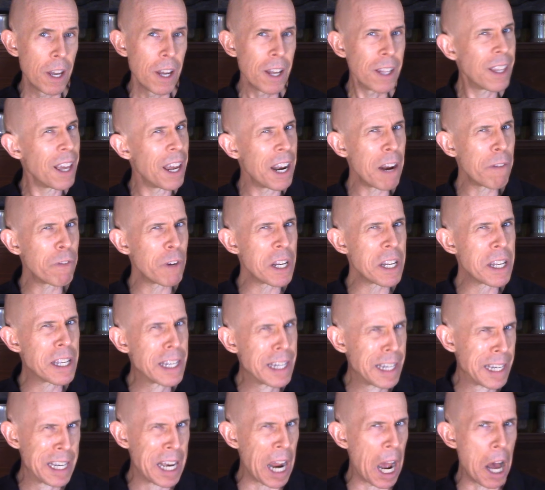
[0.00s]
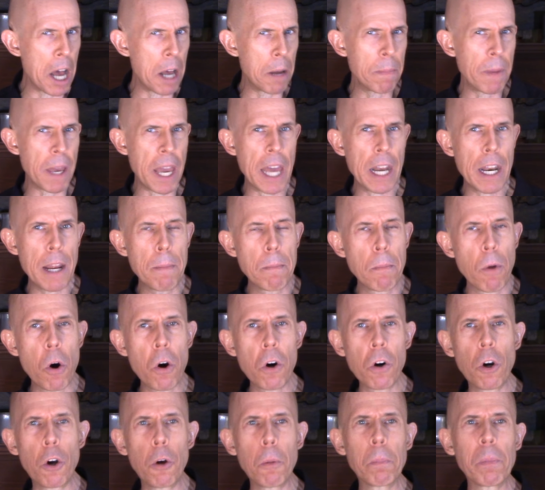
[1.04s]
that every dumb and
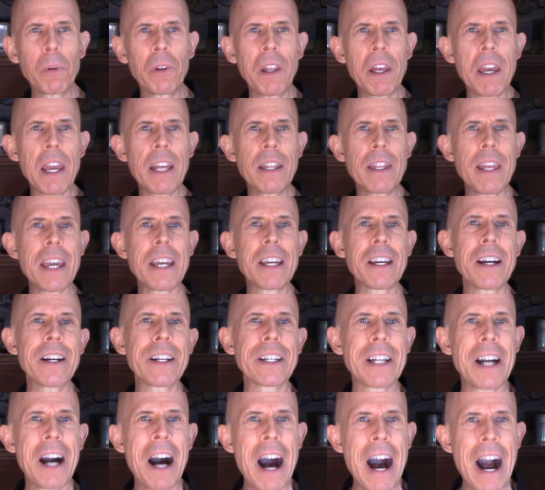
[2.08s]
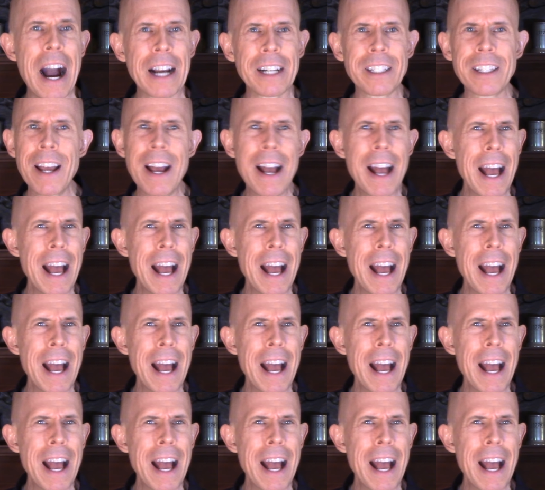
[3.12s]
immoral plan they concoct